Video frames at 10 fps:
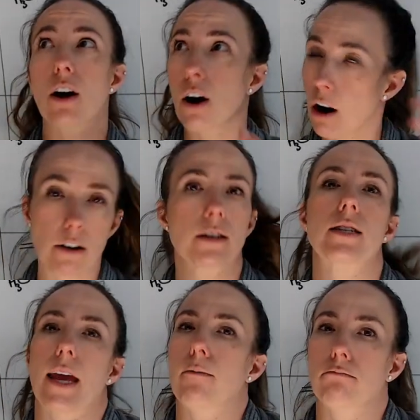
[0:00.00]
are the
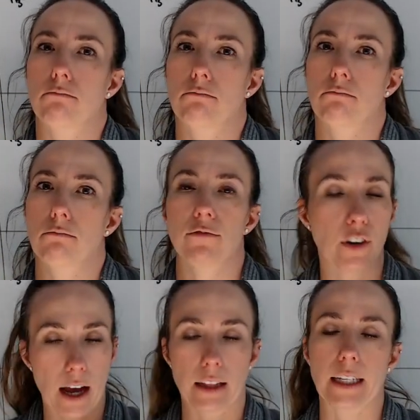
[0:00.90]
same for
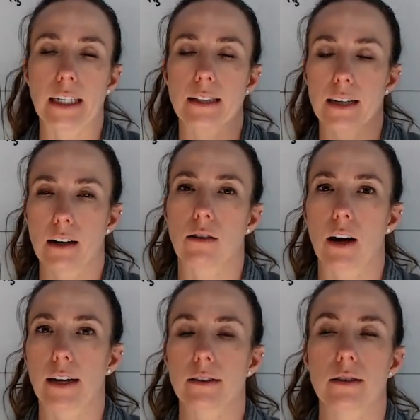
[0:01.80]
alkenes and
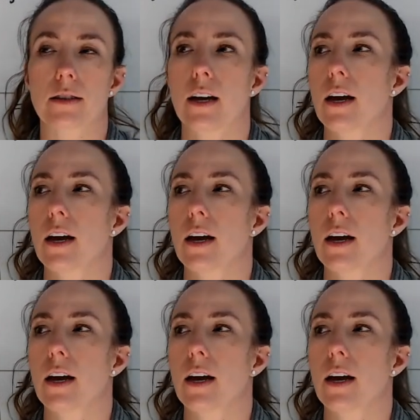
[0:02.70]
alkynes.